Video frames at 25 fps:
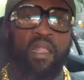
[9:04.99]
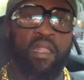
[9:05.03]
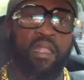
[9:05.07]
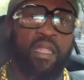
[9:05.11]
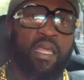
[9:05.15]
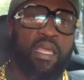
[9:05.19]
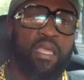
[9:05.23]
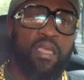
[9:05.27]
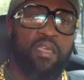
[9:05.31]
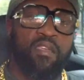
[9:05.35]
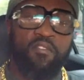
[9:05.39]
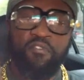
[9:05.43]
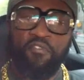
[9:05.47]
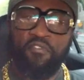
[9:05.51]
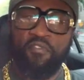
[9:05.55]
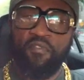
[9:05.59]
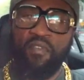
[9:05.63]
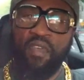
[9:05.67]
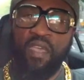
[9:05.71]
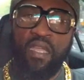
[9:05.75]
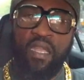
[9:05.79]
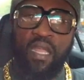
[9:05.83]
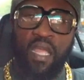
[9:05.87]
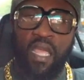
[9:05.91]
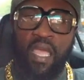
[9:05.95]
leave
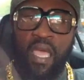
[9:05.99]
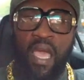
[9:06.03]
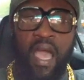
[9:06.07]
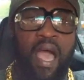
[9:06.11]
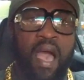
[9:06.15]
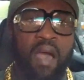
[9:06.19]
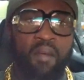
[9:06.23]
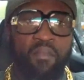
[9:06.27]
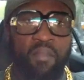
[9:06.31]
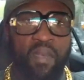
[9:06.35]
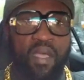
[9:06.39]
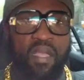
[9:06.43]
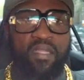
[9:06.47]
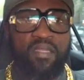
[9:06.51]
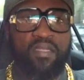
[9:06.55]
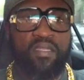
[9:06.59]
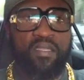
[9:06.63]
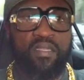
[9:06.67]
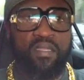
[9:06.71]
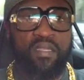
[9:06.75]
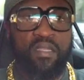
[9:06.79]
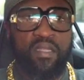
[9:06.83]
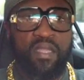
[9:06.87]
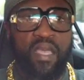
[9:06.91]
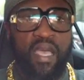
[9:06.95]
in the
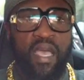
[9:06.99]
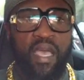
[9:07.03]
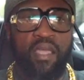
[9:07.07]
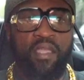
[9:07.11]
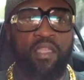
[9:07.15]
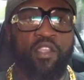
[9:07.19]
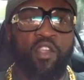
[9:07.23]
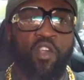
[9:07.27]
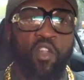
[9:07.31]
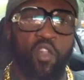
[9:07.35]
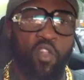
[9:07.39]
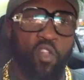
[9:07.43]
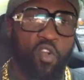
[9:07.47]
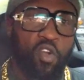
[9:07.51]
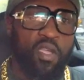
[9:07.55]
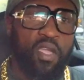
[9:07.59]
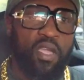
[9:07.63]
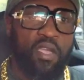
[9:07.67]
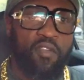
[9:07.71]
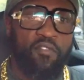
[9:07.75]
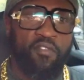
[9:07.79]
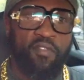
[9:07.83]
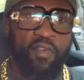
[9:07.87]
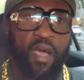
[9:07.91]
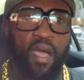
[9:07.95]
comments that you're
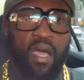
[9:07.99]
looking,